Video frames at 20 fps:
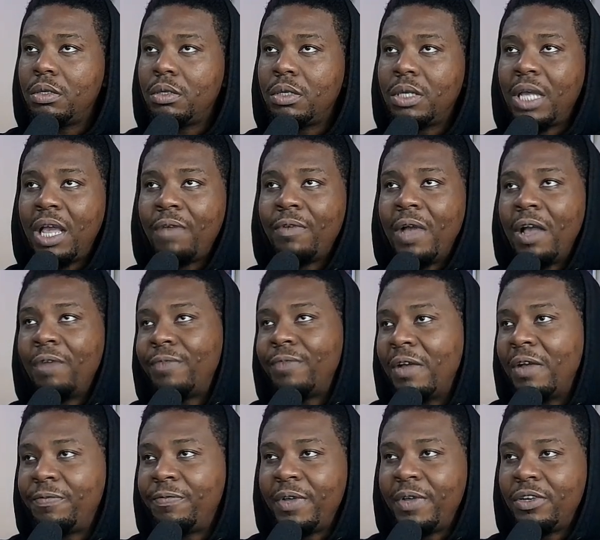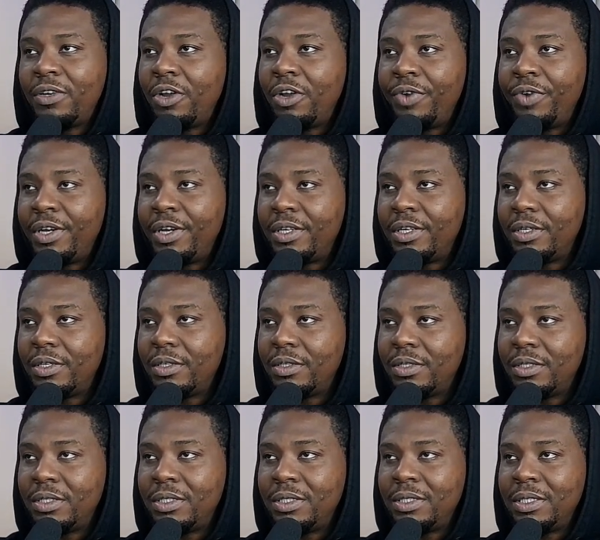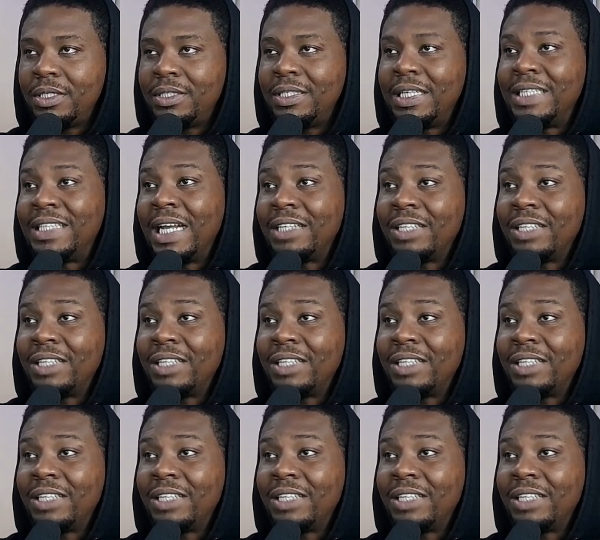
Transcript: Okay, I've failed already. It's